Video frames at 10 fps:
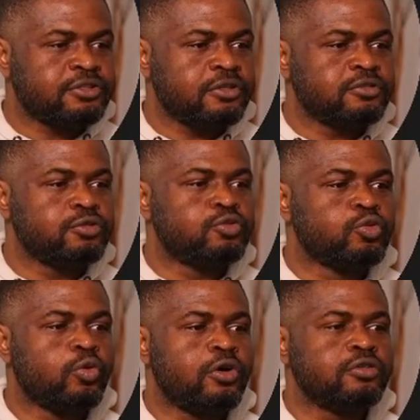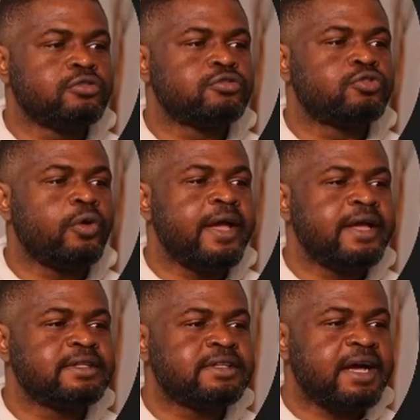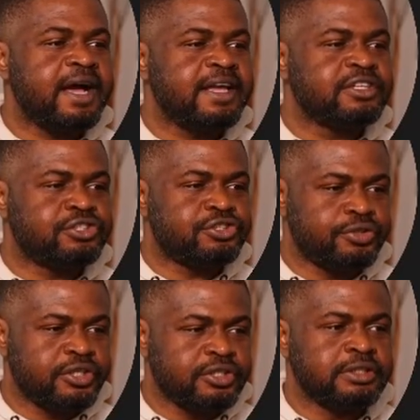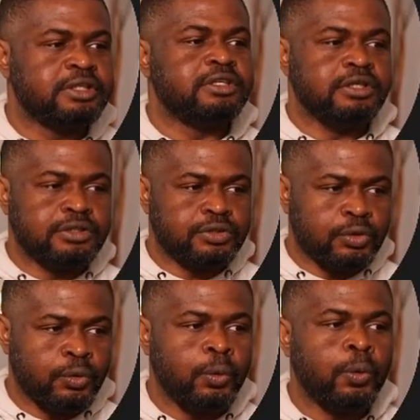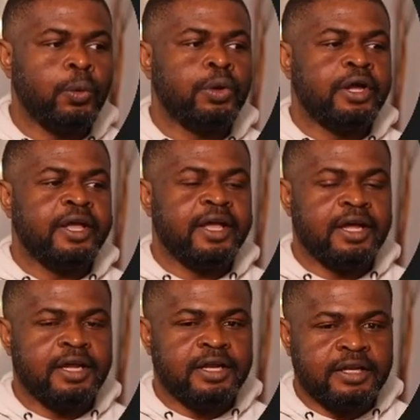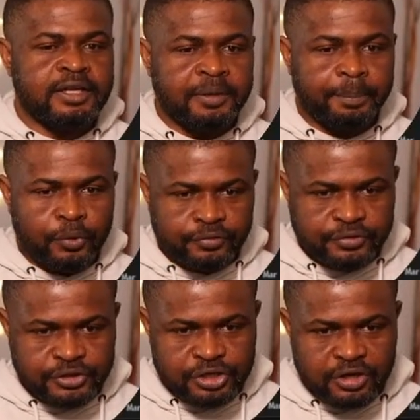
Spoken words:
to do what? To enter a trade to the position